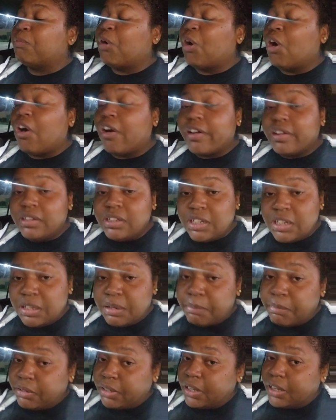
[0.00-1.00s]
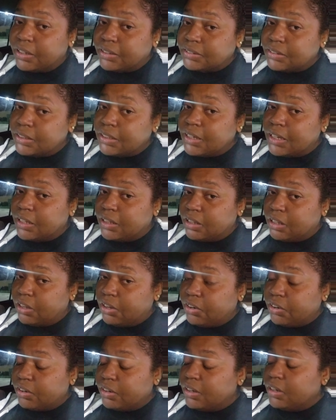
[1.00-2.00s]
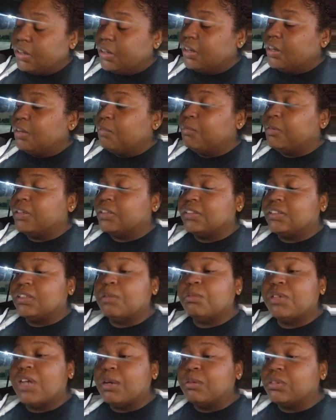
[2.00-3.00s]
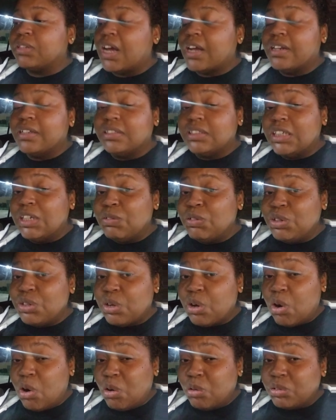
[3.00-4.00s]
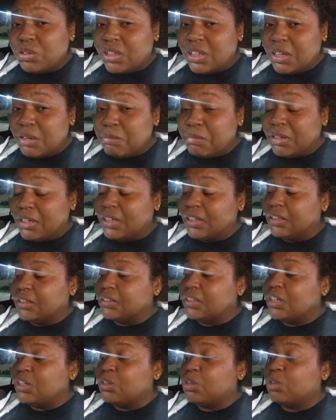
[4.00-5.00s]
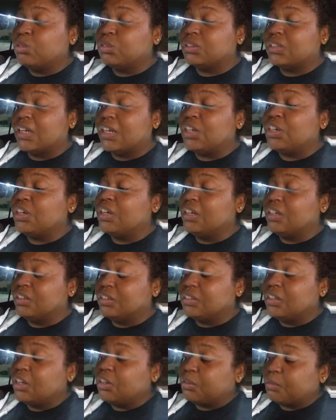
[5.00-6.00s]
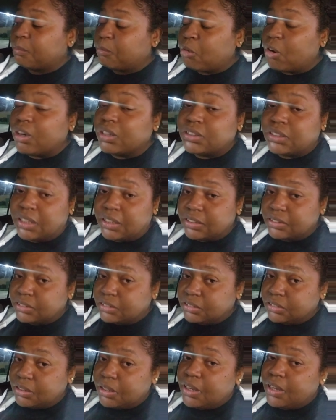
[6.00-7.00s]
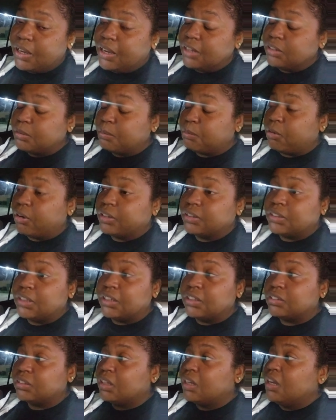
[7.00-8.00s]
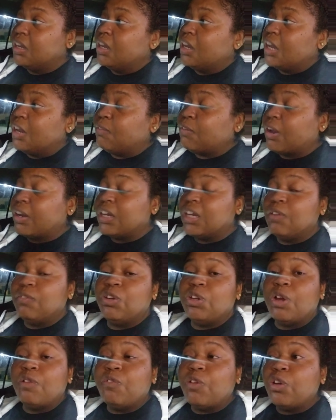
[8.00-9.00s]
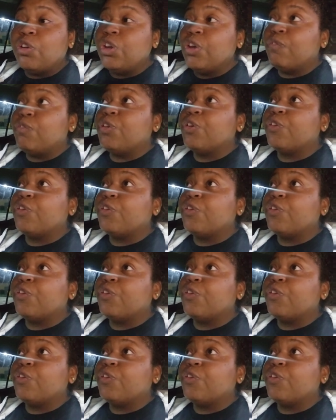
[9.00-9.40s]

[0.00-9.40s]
partly the plan to get there. Because sometimes God doesn't give you the whole thing because he knows that it's a process. It's a process. If I give you, if